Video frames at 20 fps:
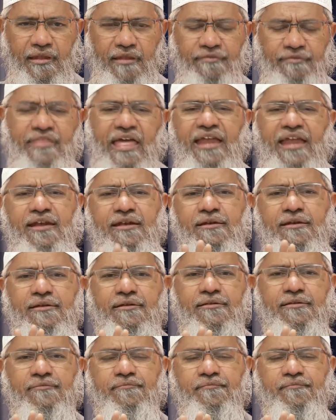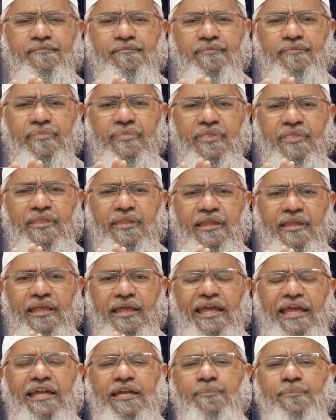Then
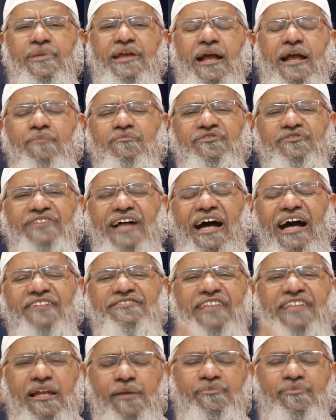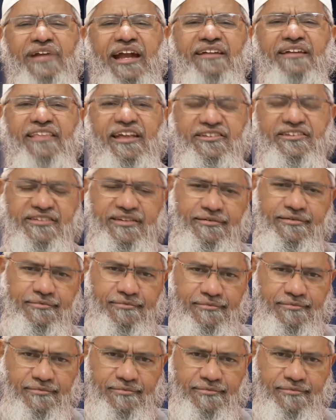it becomes a salam transaction.